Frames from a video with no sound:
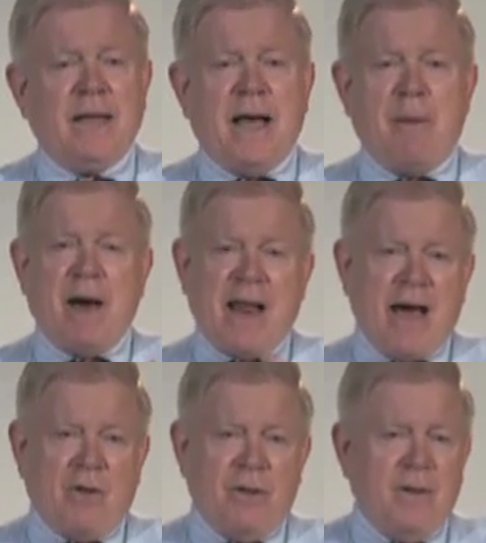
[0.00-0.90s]
about
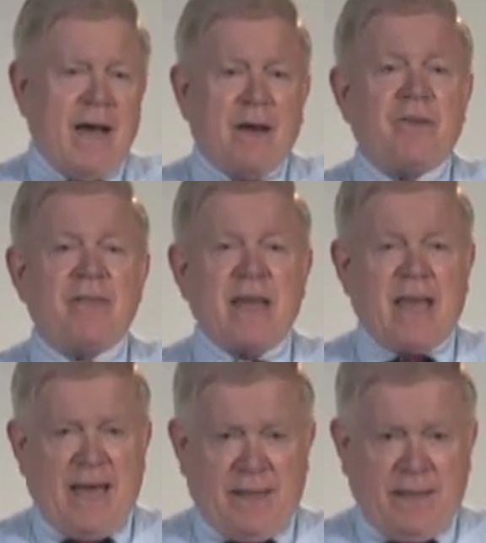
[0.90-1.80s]
how to think
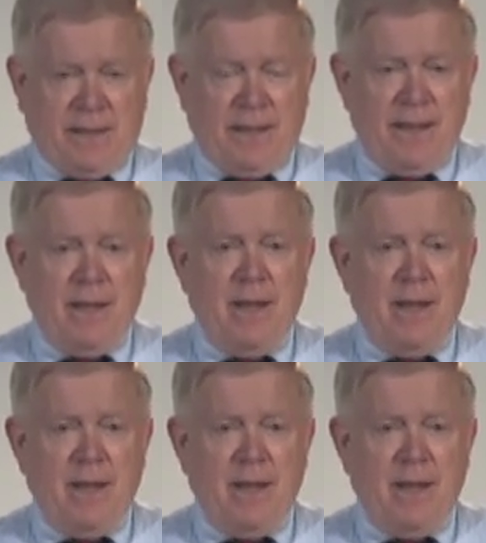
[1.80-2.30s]
ethically.